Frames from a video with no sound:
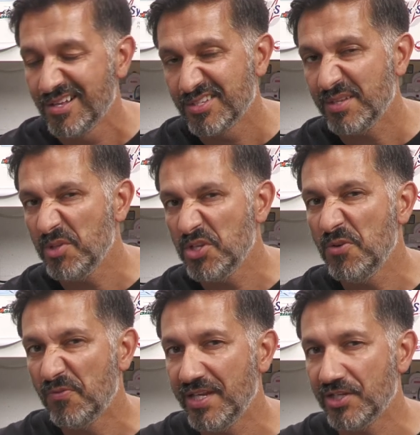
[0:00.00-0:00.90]
some of the
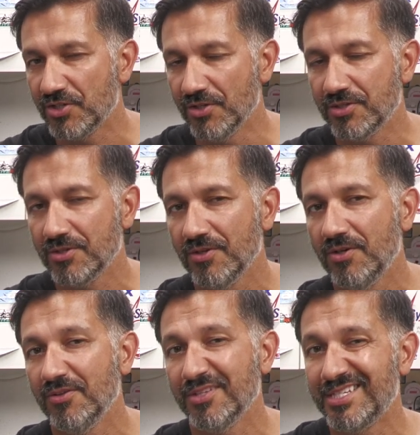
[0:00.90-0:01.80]
new features
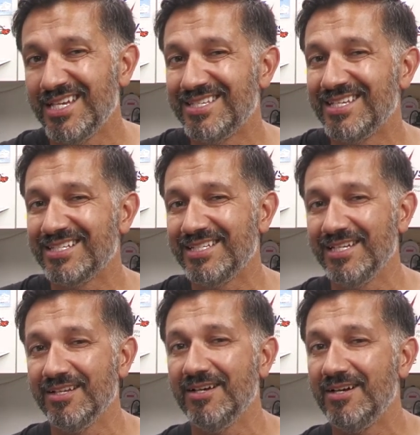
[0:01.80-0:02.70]
on the
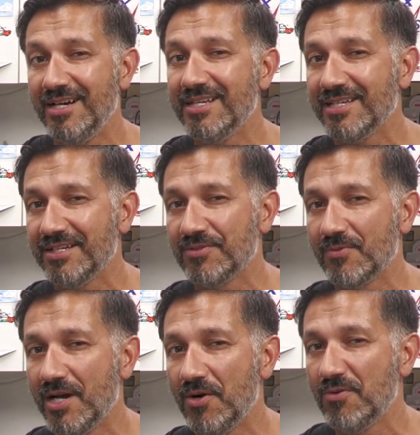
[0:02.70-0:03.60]
T16IZ as
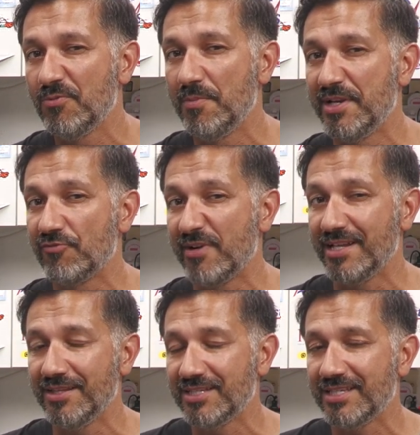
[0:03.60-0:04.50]
well would be great
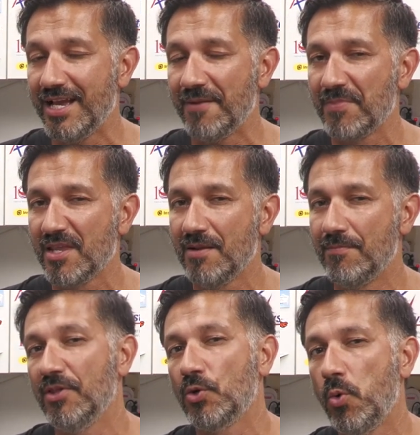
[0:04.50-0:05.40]
in this set,
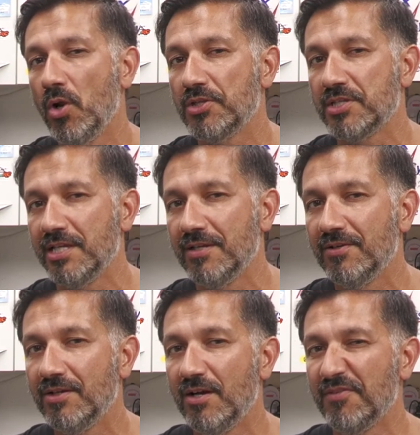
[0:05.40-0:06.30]
but the quality
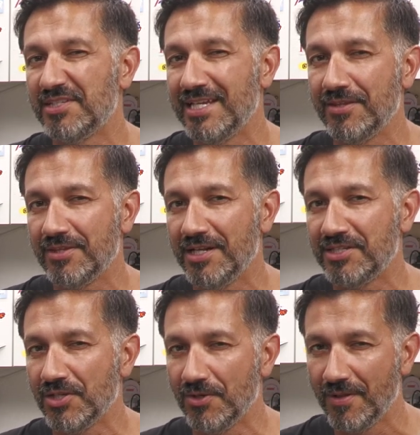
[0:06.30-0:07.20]
of the
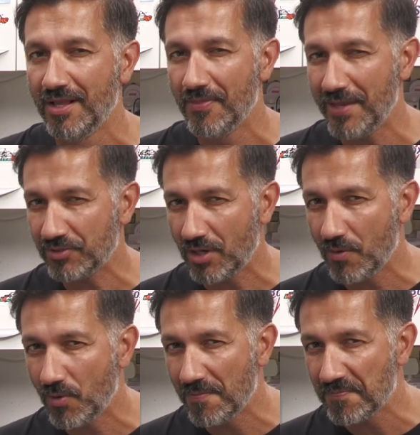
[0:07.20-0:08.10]
T32. That's what I
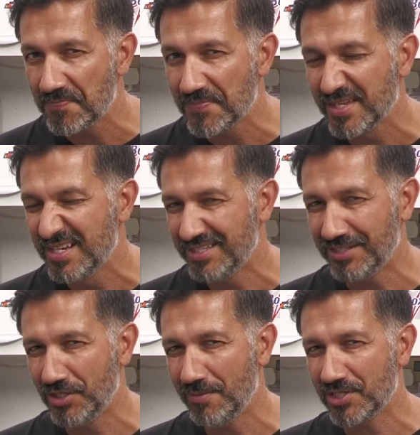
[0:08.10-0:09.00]
want. Is
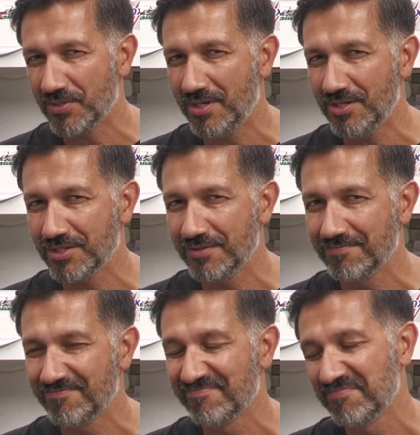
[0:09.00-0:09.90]
that too much to ask?
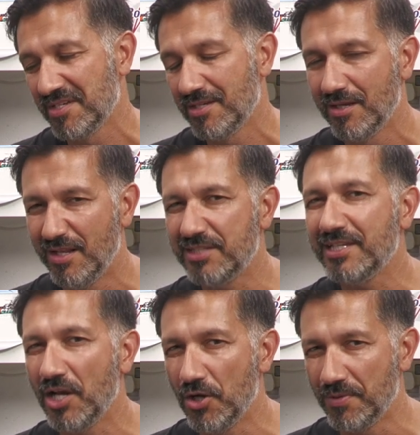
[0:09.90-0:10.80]
Let's
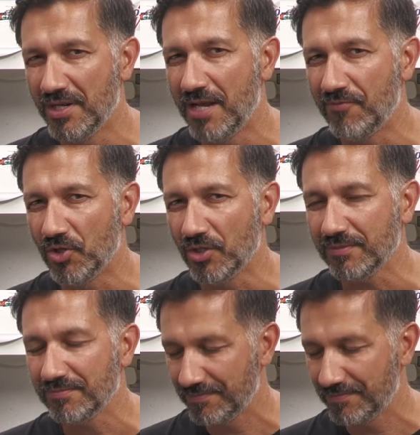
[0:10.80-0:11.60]
get it open and have a look.